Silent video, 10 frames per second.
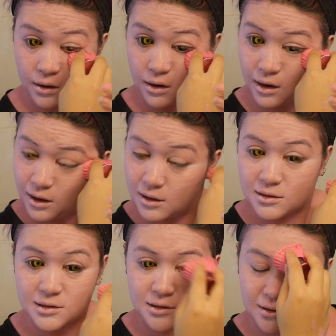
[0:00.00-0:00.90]

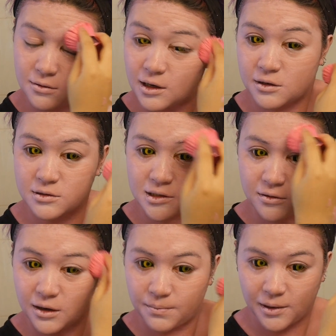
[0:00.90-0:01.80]
and you get used to
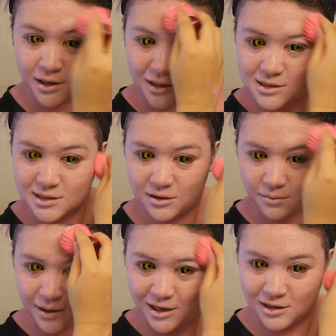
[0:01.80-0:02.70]
it, but it's still
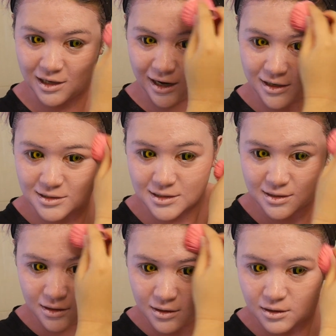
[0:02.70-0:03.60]
a pain in the ass.